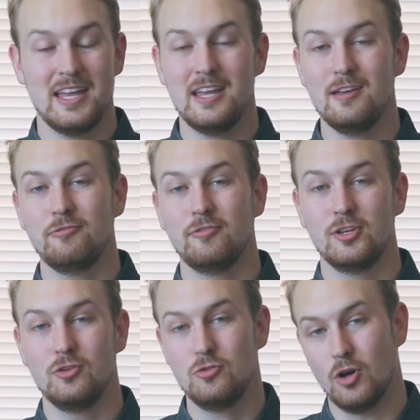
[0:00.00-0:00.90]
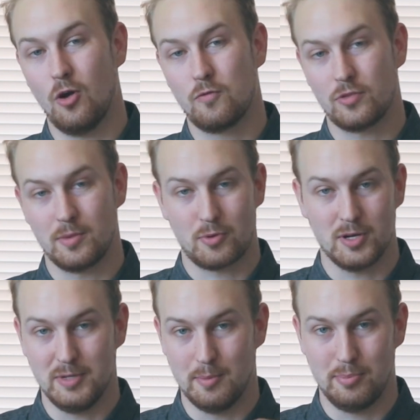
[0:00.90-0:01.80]
if you go for the
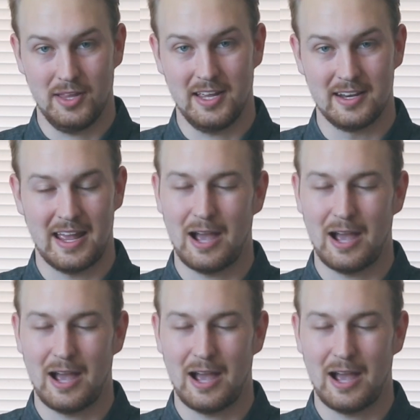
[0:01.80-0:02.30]
premium plan.